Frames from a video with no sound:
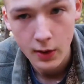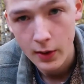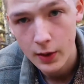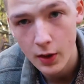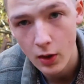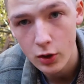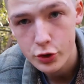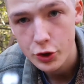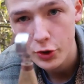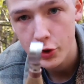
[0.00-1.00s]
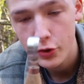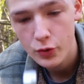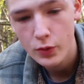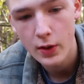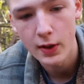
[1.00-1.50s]
Here, I'll show
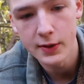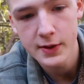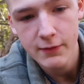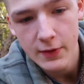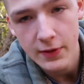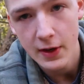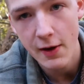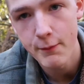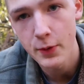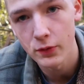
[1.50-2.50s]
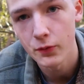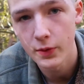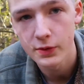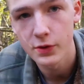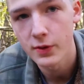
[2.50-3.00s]
you a different thing I've built
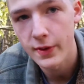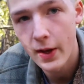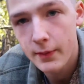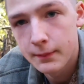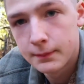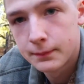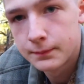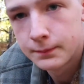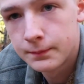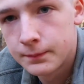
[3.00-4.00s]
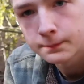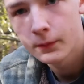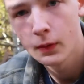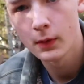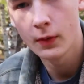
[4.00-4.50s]
with doing that.
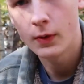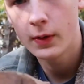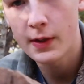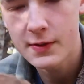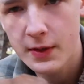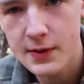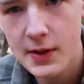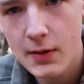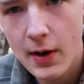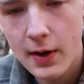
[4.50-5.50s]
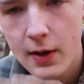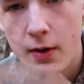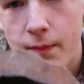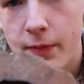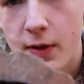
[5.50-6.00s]
As you can see right
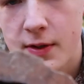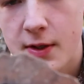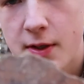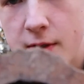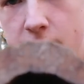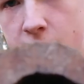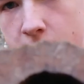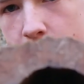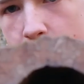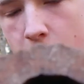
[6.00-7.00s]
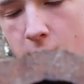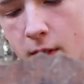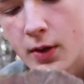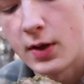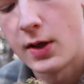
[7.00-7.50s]
here, this is
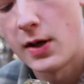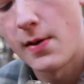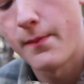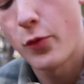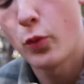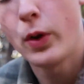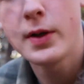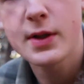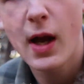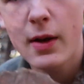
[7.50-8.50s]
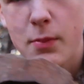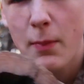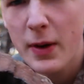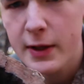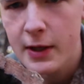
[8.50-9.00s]
I
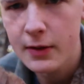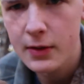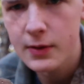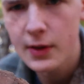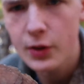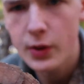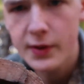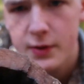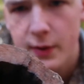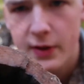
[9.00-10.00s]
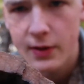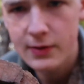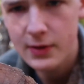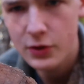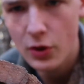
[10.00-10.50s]
might continue on this, but
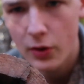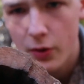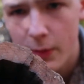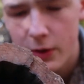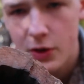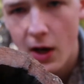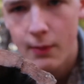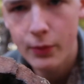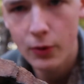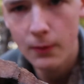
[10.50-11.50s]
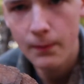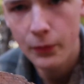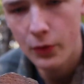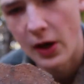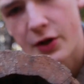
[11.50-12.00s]
it's going to be a giant bowl,
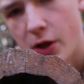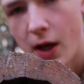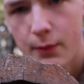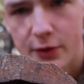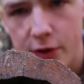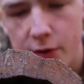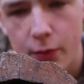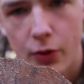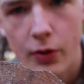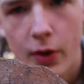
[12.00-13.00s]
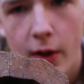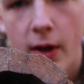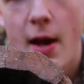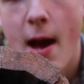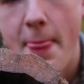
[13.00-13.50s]
or not giant, but just a bowl.
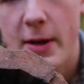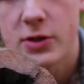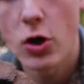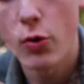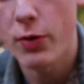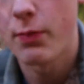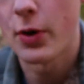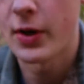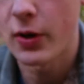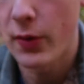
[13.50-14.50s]
And that's all with burning